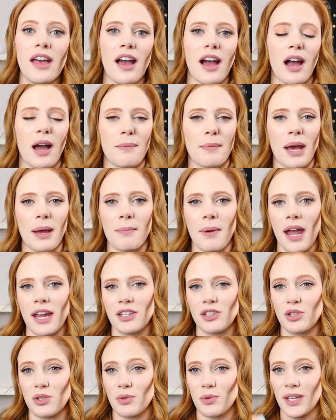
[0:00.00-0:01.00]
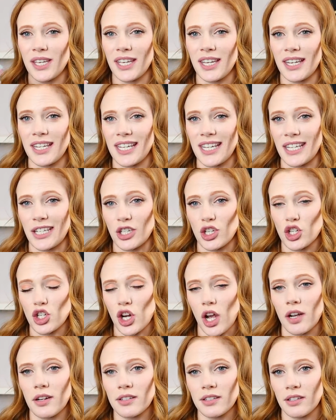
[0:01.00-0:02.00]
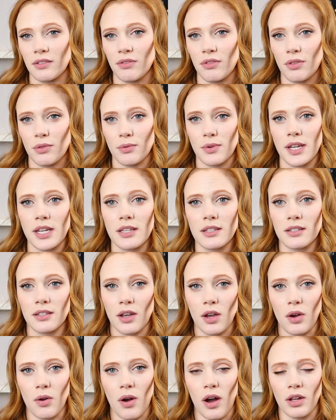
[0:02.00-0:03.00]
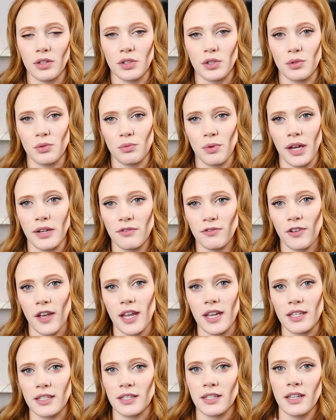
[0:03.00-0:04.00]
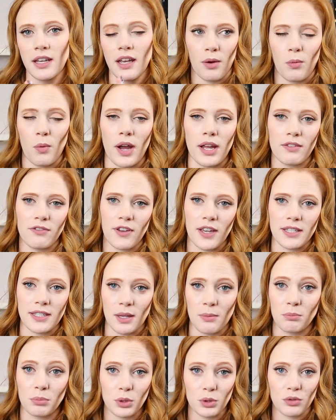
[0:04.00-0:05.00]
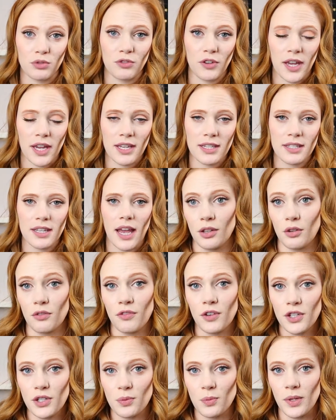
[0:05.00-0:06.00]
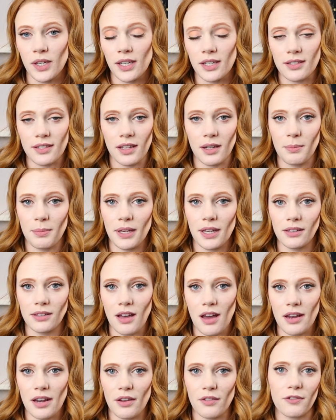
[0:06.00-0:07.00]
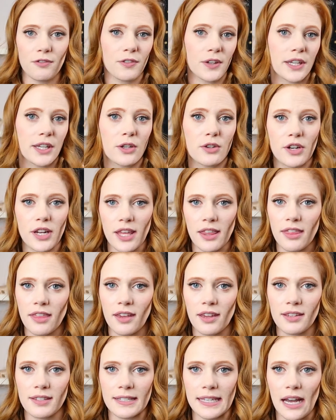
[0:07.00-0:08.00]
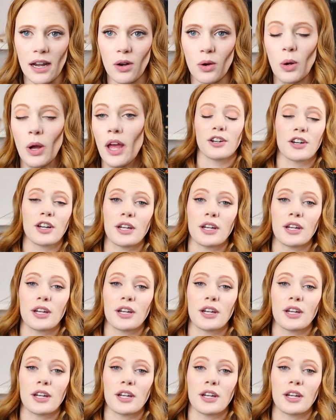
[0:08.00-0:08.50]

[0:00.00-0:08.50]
I might do it in chunks of 3. So I'll do red phase, white phase, and blue phase. Your first week is going to be a lot of figuring things out. You're